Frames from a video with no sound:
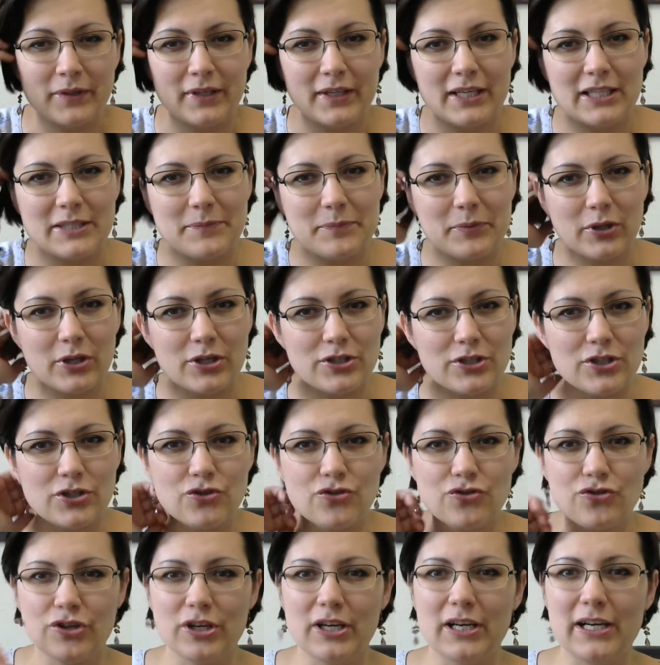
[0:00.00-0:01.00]
is because it
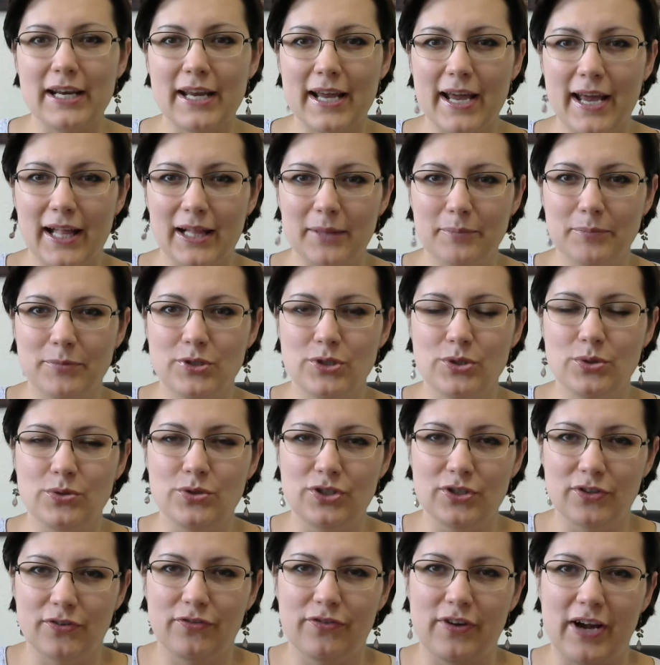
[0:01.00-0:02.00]
really helps you
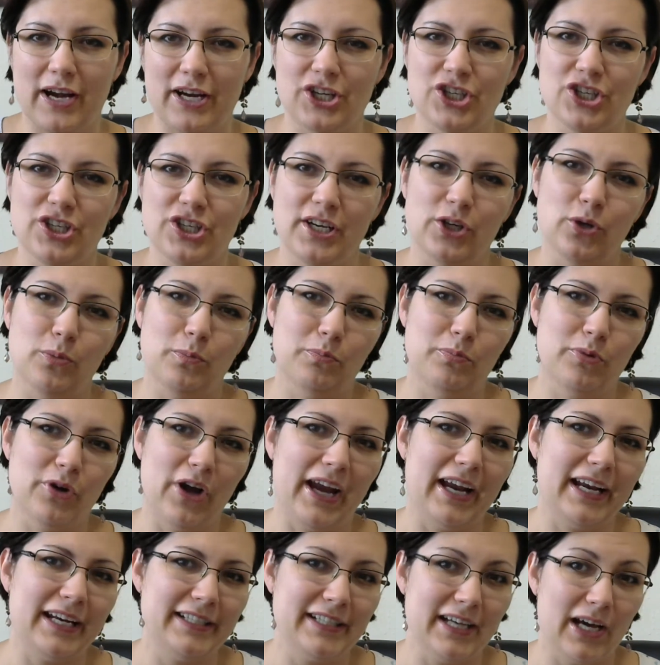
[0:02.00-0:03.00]
diffractionate or
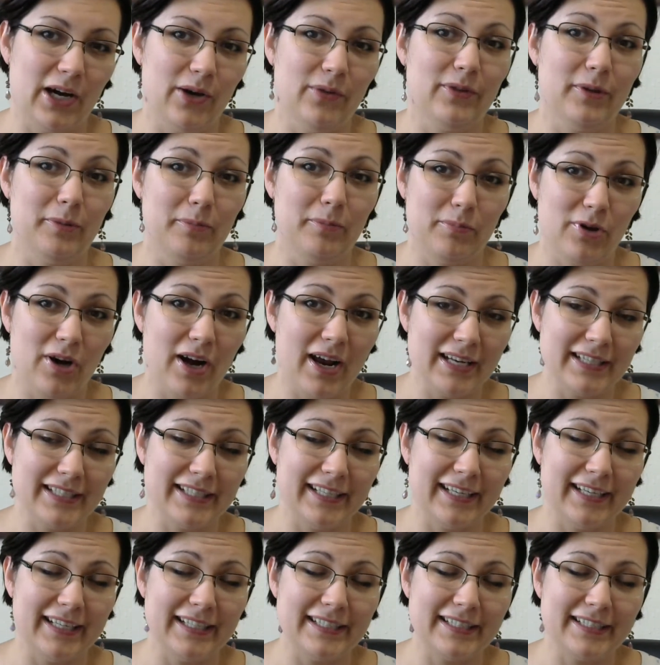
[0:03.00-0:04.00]
break down the
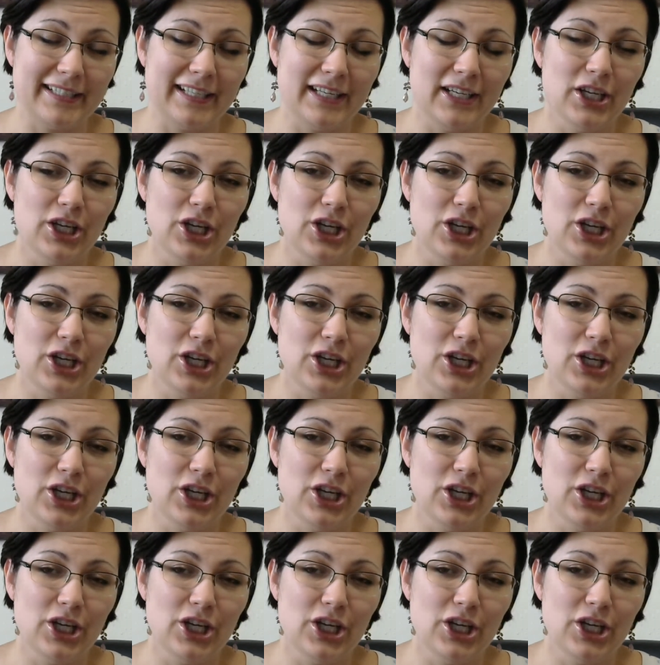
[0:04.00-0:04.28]
process